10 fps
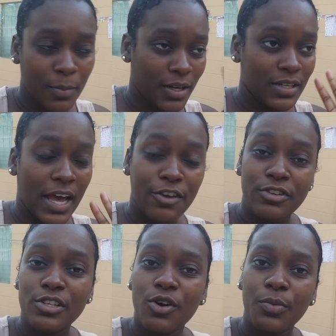But I
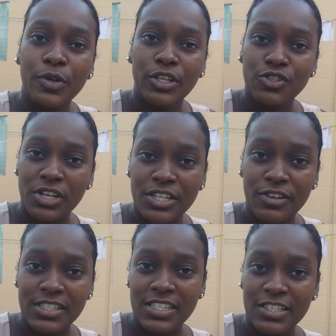really hope you enjoy the
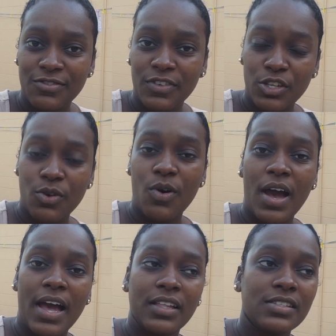rest of this video
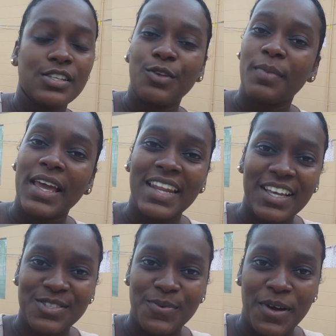and see you in my
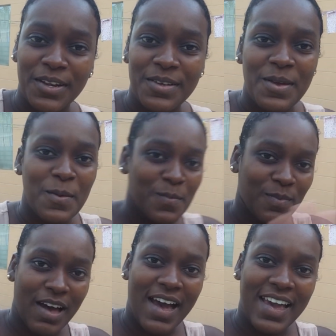next one.
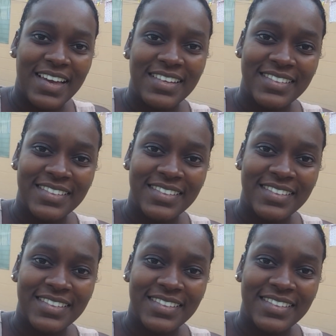Bye.